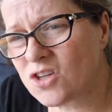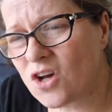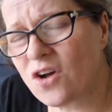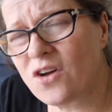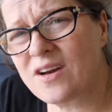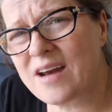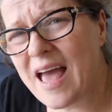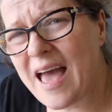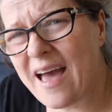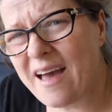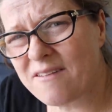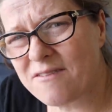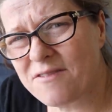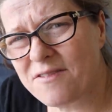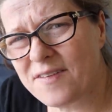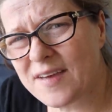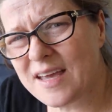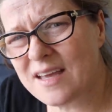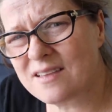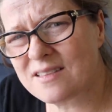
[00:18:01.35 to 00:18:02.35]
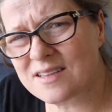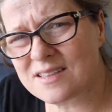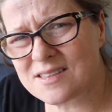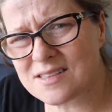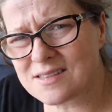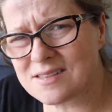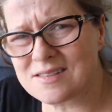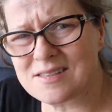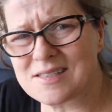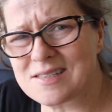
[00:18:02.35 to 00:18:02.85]
don't have feet.
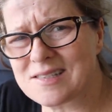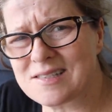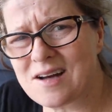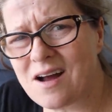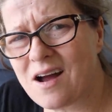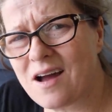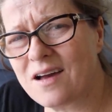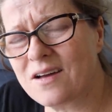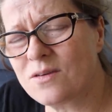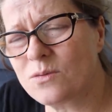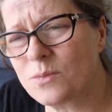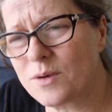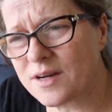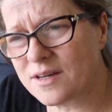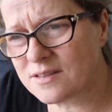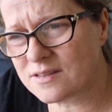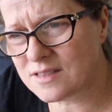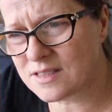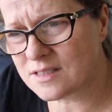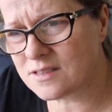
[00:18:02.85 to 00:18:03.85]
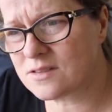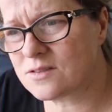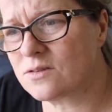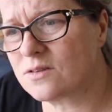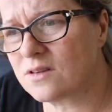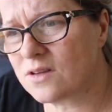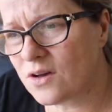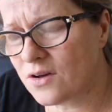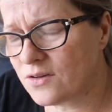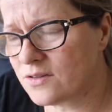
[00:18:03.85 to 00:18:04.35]
This is the style where it sits
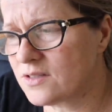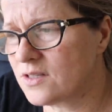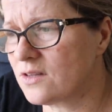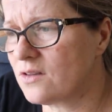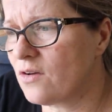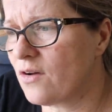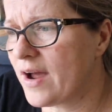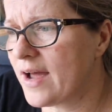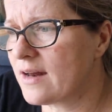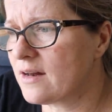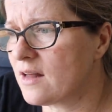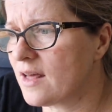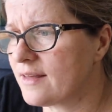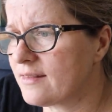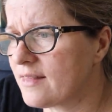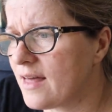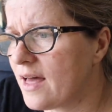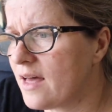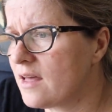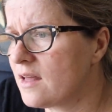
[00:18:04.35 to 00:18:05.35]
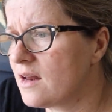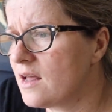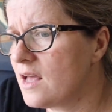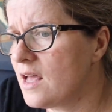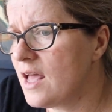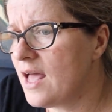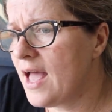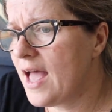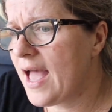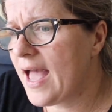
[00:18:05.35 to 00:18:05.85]
low to the ground like that.
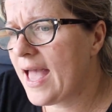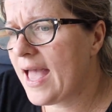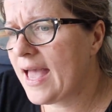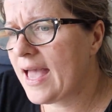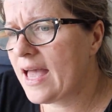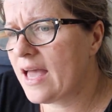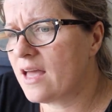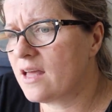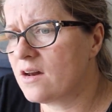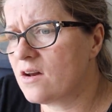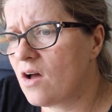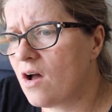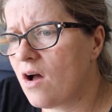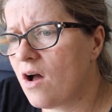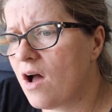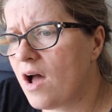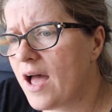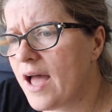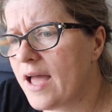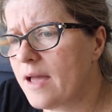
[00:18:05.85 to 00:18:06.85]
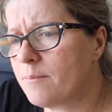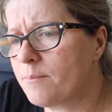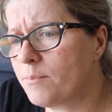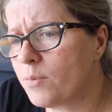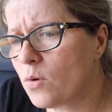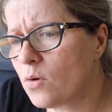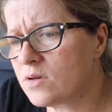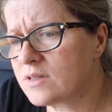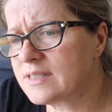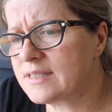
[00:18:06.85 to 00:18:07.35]
And I
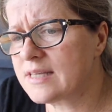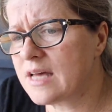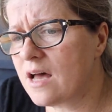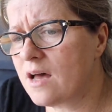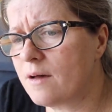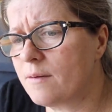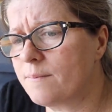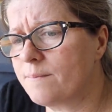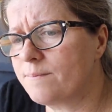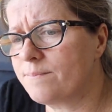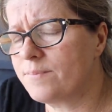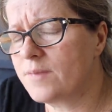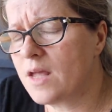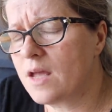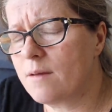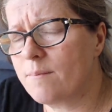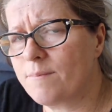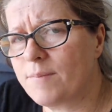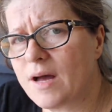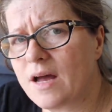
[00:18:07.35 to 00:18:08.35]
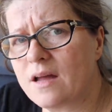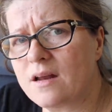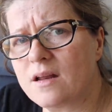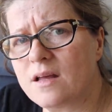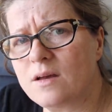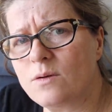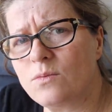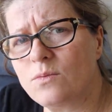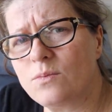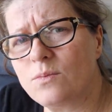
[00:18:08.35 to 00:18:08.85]
bought some but
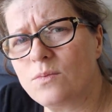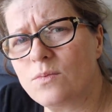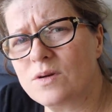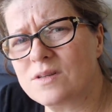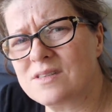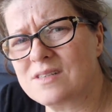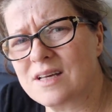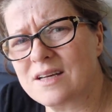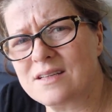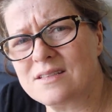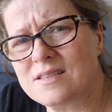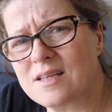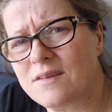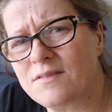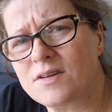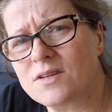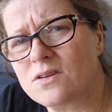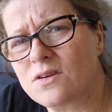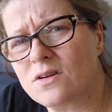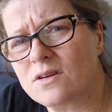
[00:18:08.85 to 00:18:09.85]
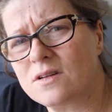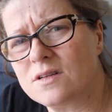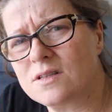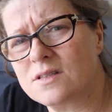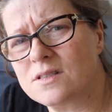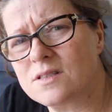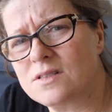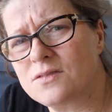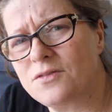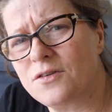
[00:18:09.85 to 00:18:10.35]
it was like seven
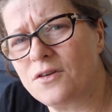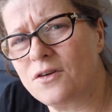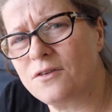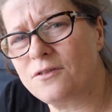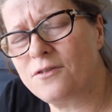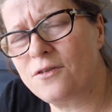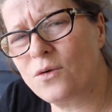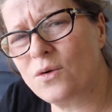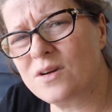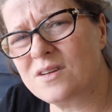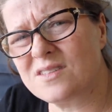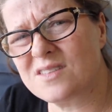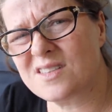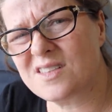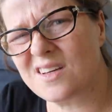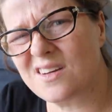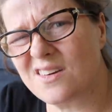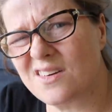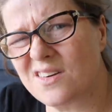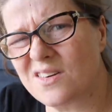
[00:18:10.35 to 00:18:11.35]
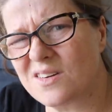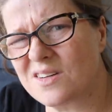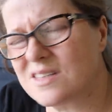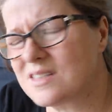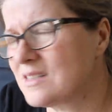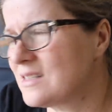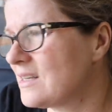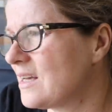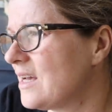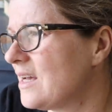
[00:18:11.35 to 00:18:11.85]
dollars for a foot so
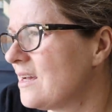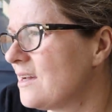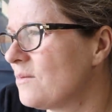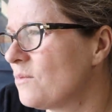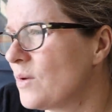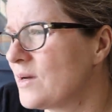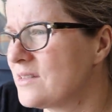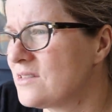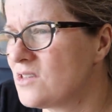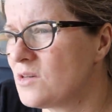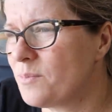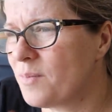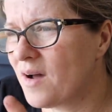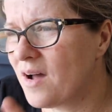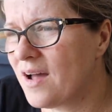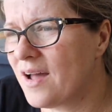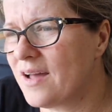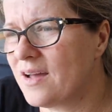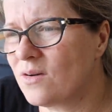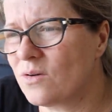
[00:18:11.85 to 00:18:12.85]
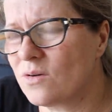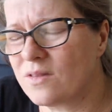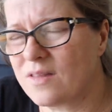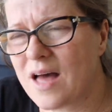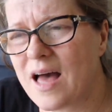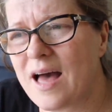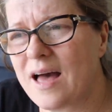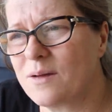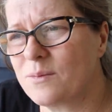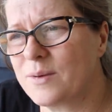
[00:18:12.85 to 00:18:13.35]
it's like once you buy all the
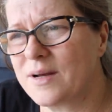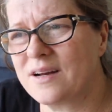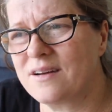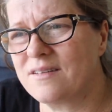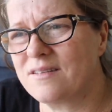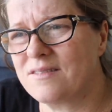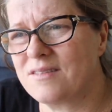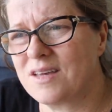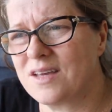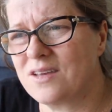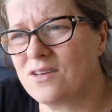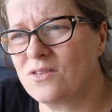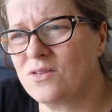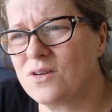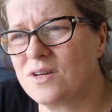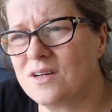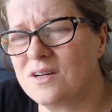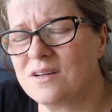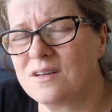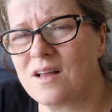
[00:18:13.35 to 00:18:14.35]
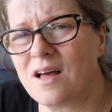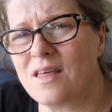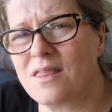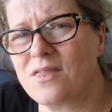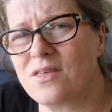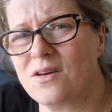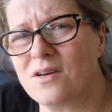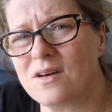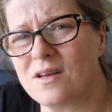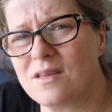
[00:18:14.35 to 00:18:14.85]
hardware and everything you're looking at like
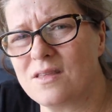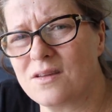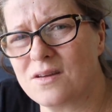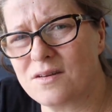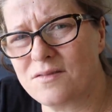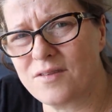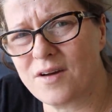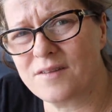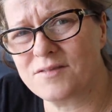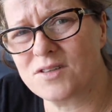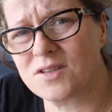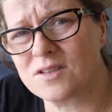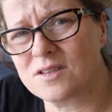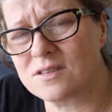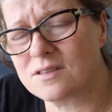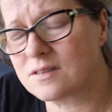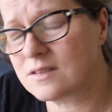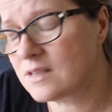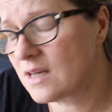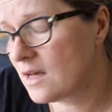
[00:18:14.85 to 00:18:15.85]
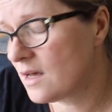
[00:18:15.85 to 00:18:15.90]
30 35 dollars